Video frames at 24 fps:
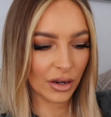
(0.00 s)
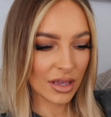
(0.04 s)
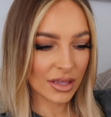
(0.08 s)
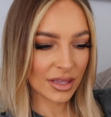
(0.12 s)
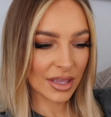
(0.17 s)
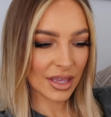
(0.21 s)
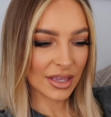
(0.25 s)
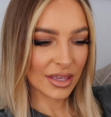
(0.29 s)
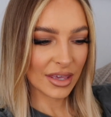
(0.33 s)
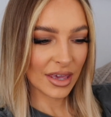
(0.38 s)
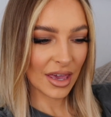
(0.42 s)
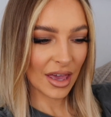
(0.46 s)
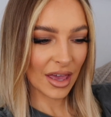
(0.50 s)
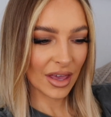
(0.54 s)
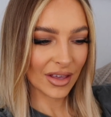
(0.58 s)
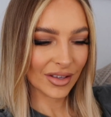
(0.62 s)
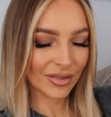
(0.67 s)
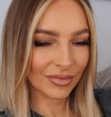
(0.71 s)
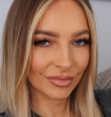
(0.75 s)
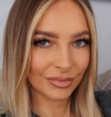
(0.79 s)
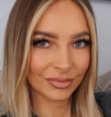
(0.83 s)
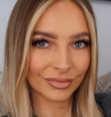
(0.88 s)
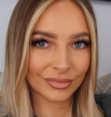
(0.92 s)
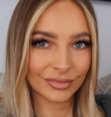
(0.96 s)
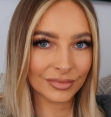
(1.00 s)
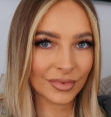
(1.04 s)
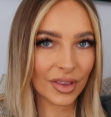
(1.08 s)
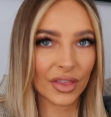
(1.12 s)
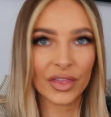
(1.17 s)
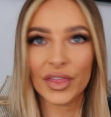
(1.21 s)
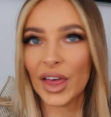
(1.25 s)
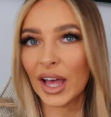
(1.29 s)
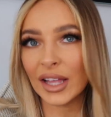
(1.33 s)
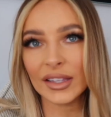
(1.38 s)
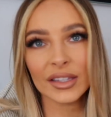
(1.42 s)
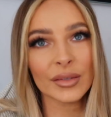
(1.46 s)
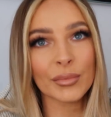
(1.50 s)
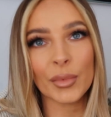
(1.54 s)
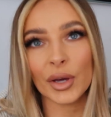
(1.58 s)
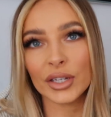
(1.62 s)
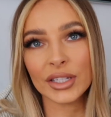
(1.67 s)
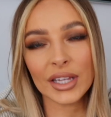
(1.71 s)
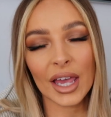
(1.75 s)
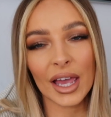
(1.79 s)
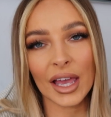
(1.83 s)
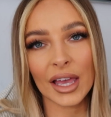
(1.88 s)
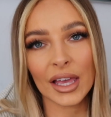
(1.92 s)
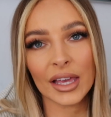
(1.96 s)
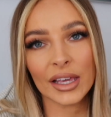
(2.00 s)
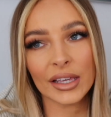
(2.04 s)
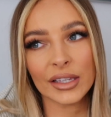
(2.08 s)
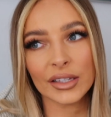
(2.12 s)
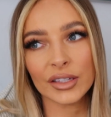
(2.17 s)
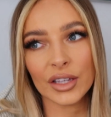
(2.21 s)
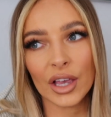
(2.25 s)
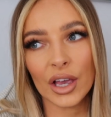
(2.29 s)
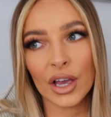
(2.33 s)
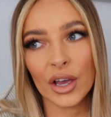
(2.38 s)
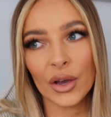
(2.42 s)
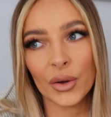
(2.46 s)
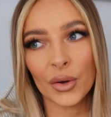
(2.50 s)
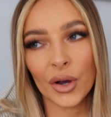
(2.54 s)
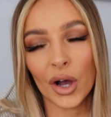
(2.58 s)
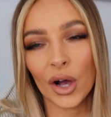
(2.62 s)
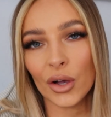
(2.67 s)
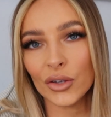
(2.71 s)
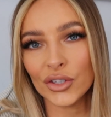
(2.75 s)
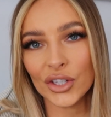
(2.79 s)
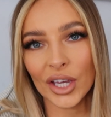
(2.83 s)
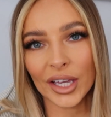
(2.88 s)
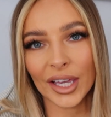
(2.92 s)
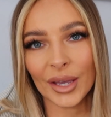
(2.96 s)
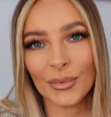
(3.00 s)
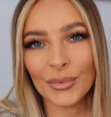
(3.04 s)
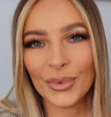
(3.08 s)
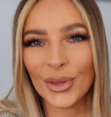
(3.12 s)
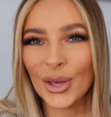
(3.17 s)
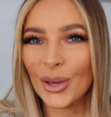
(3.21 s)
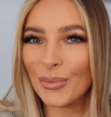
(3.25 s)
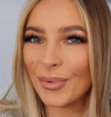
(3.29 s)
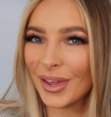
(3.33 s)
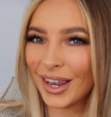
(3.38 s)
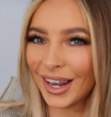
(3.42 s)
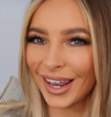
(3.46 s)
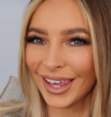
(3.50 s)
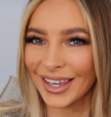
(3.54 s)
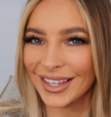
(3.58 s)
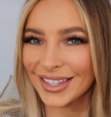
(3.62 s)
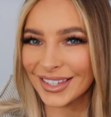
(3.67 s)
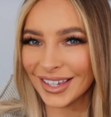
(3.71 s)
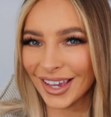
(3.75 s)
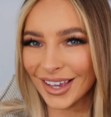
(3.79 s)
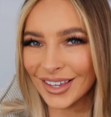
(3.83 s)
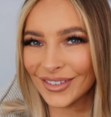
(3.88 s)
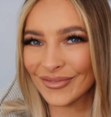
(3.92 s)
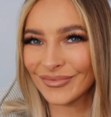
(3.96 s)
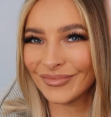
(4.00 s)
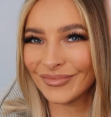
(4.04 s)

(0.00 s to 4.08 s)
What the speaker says: And then yeah, that's my day. So I'll check in with you a bit later.